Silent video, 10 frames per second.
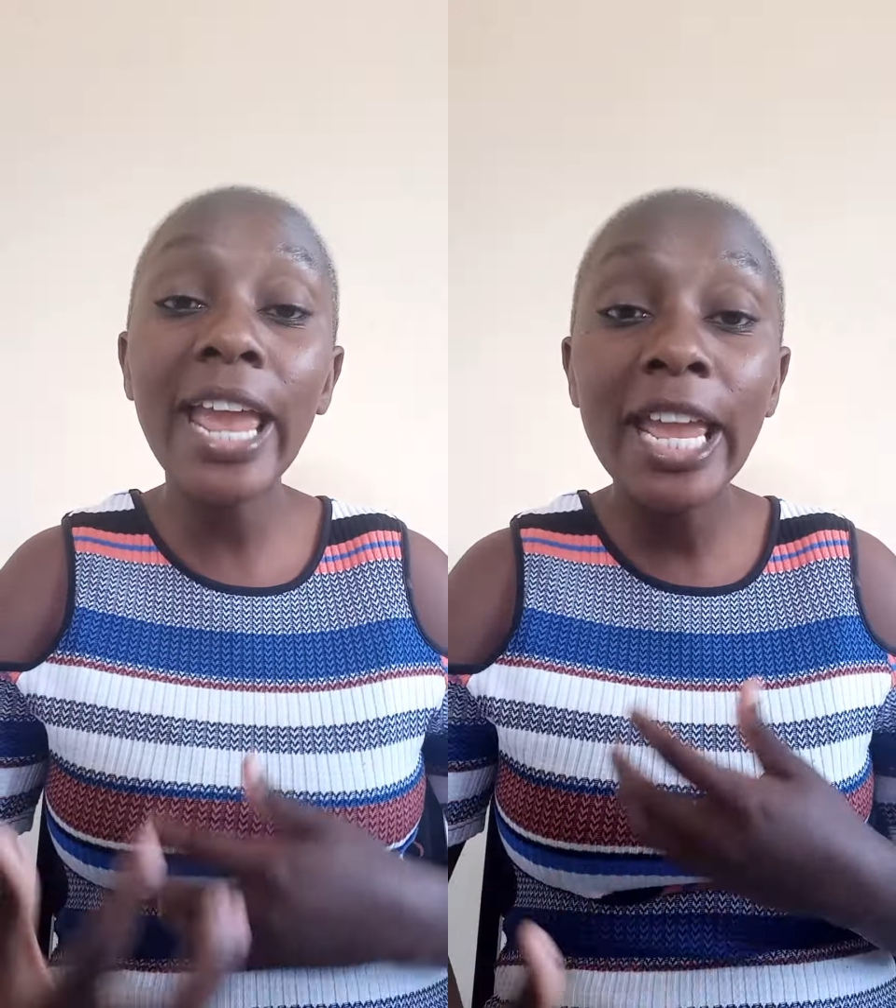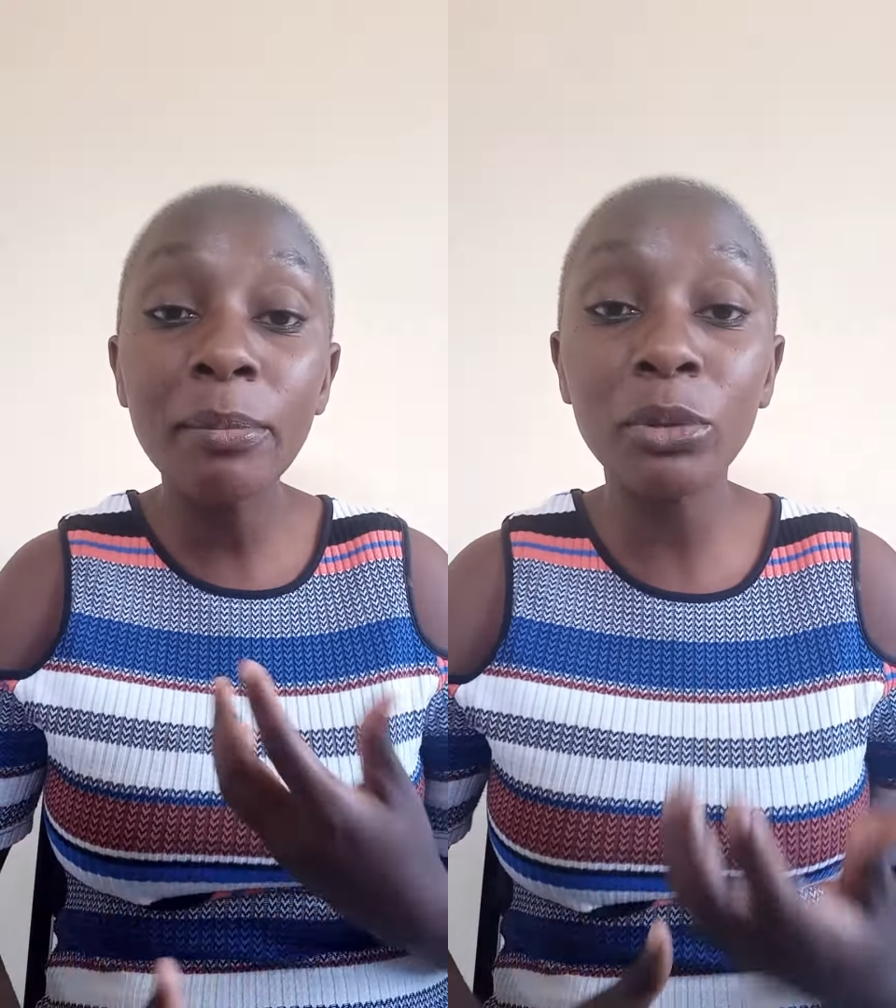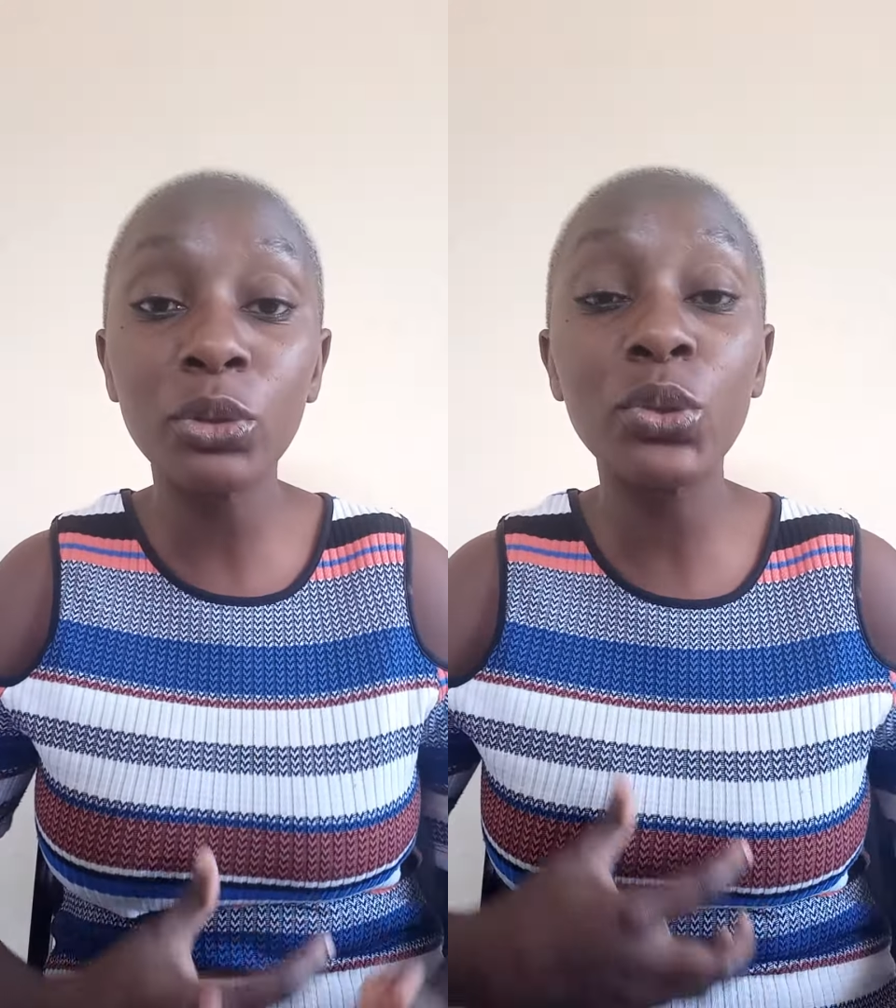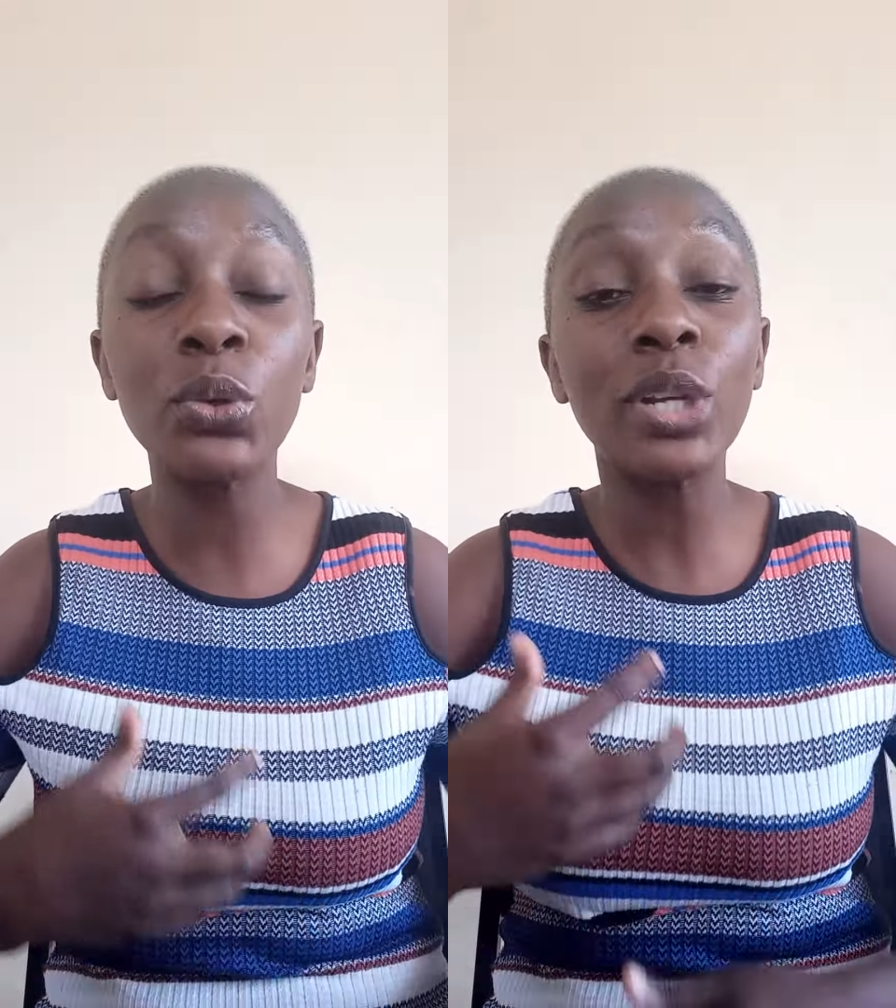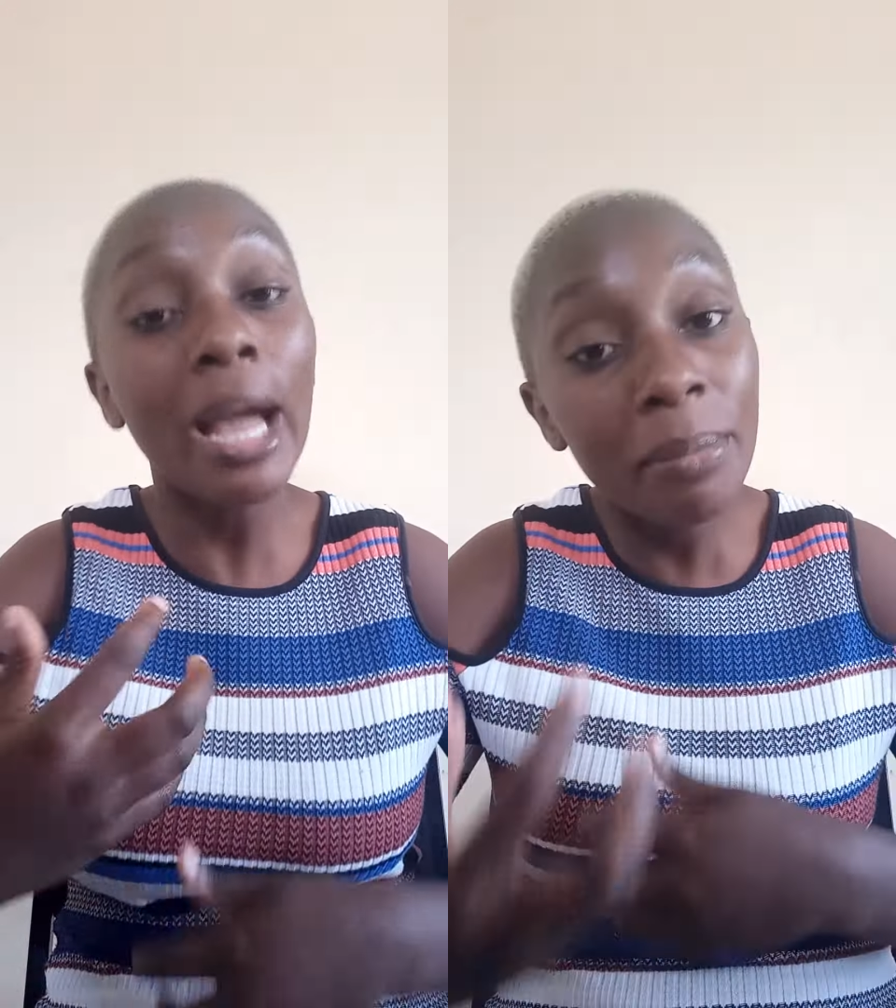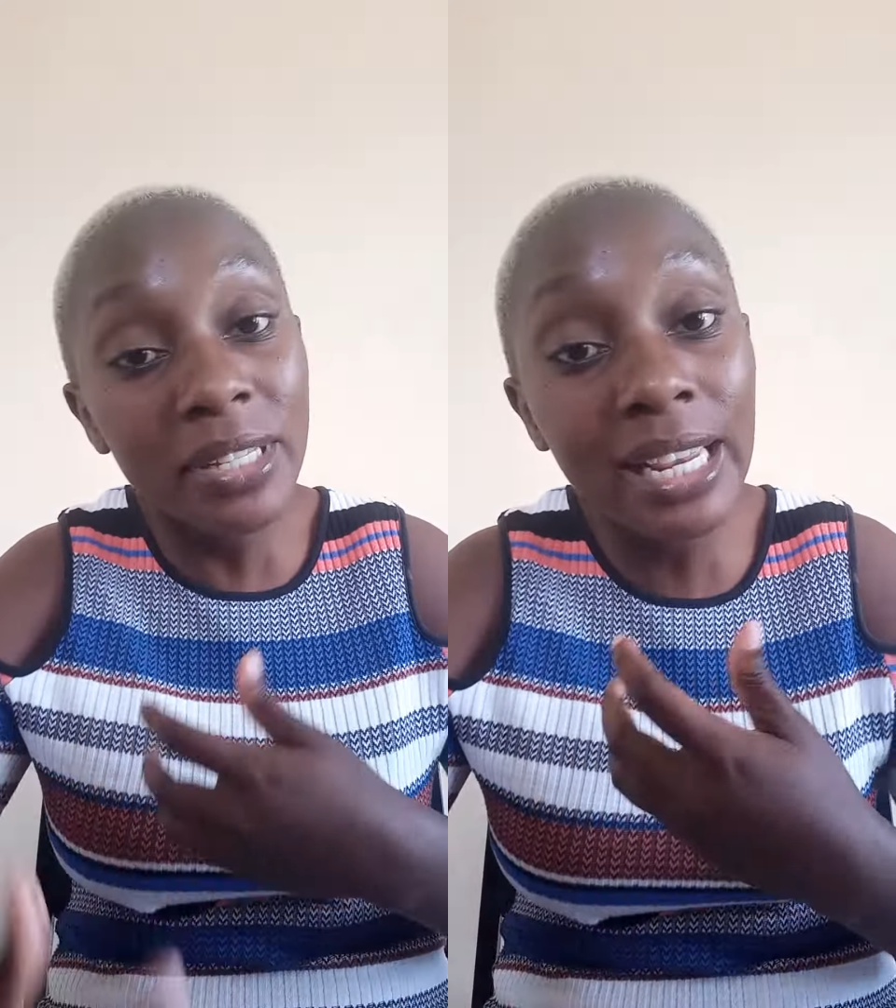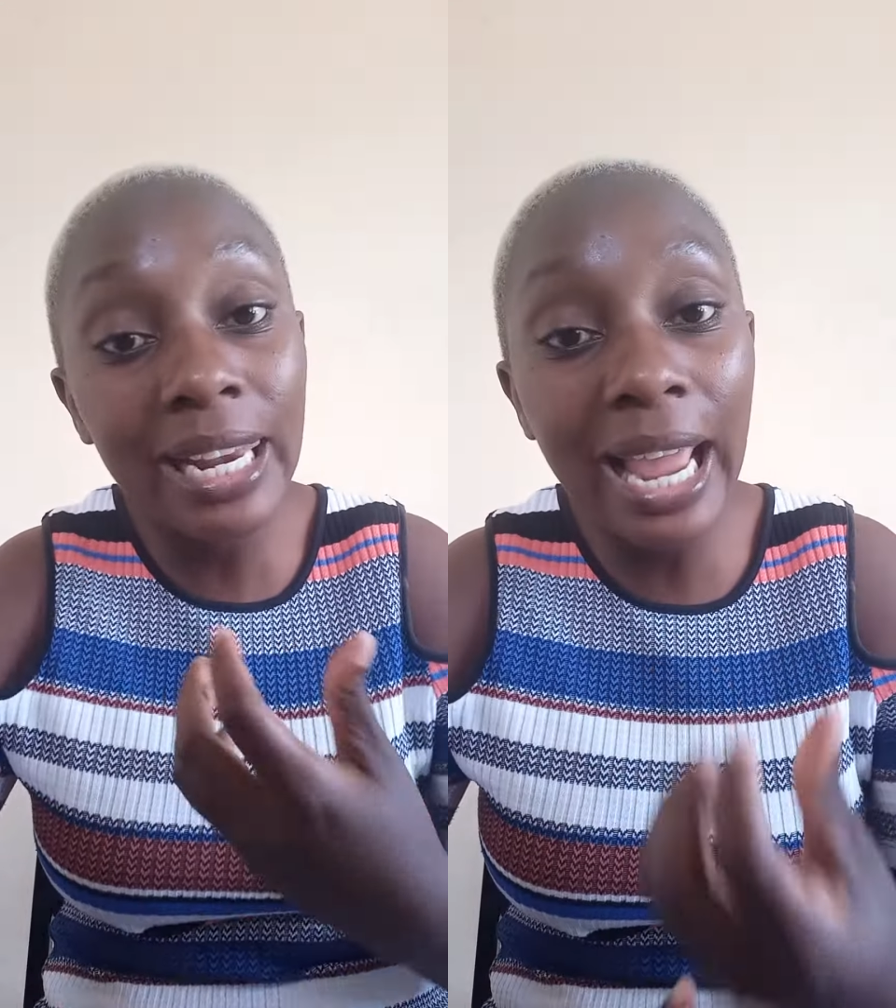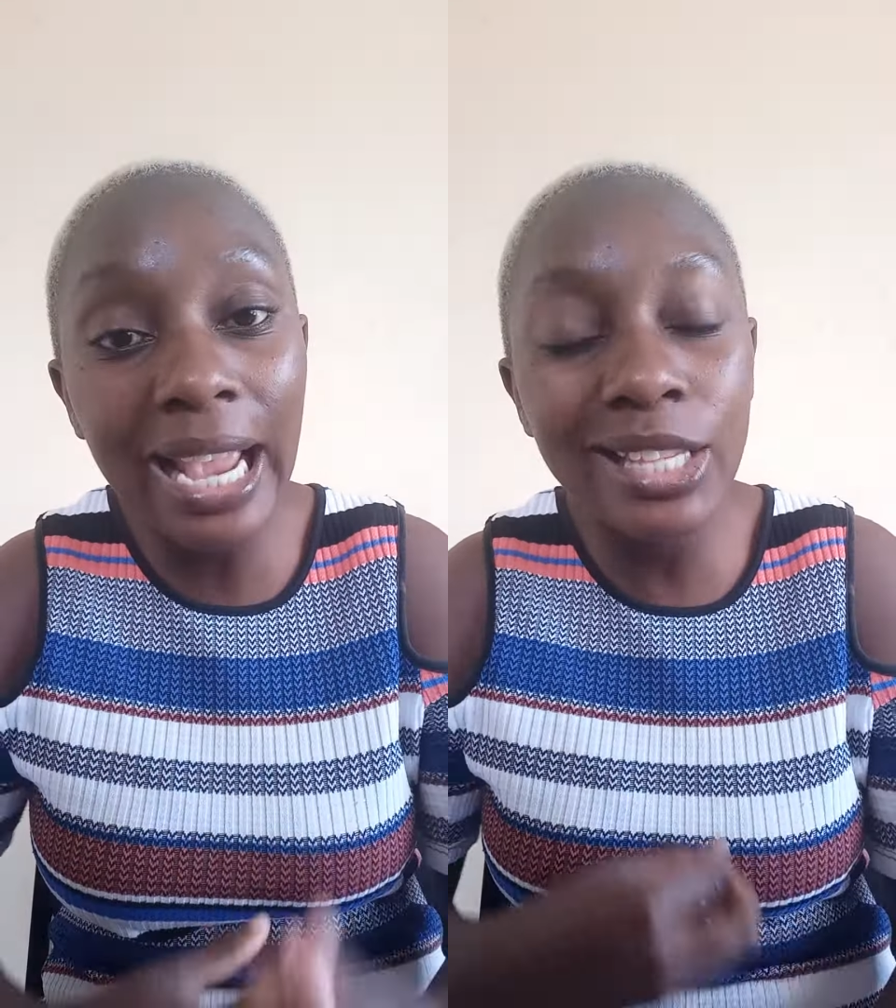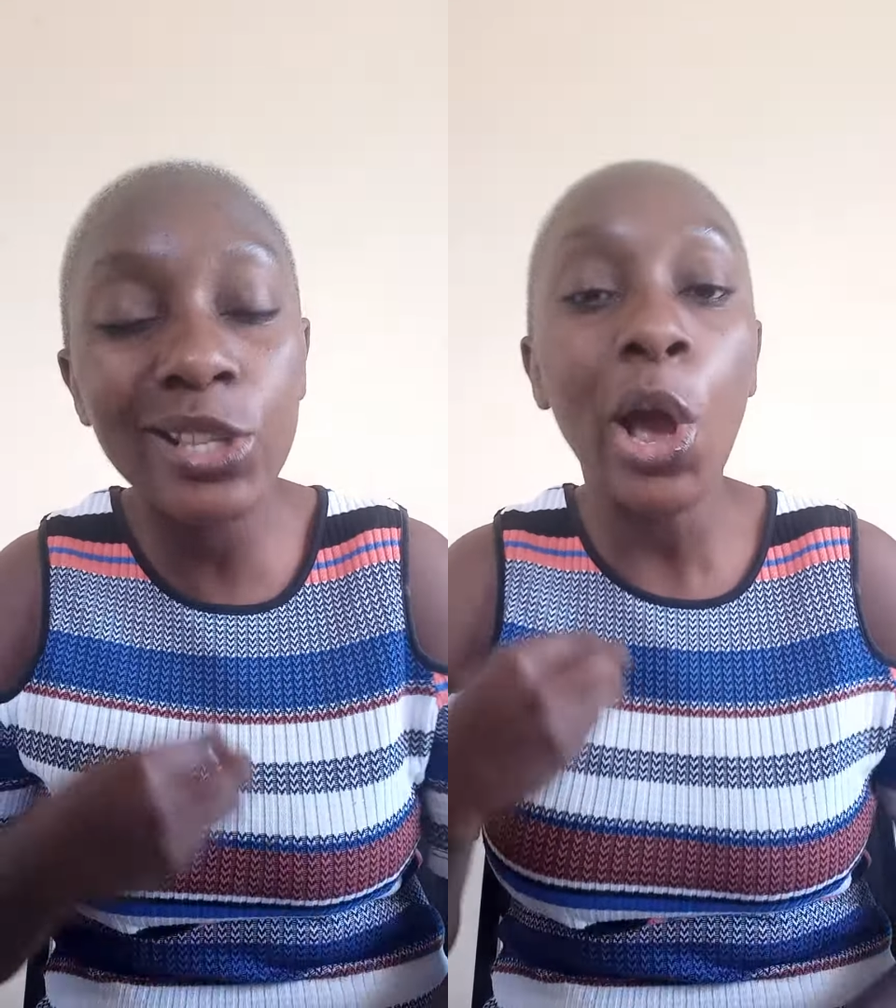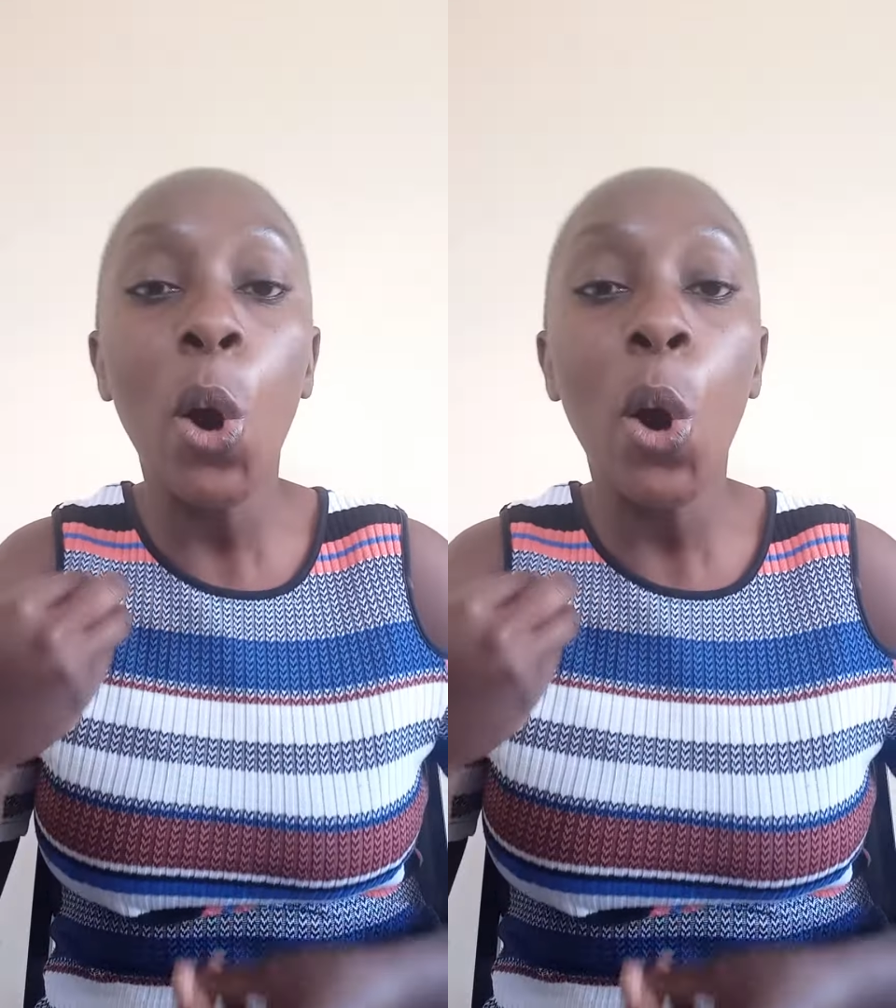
able to capitalize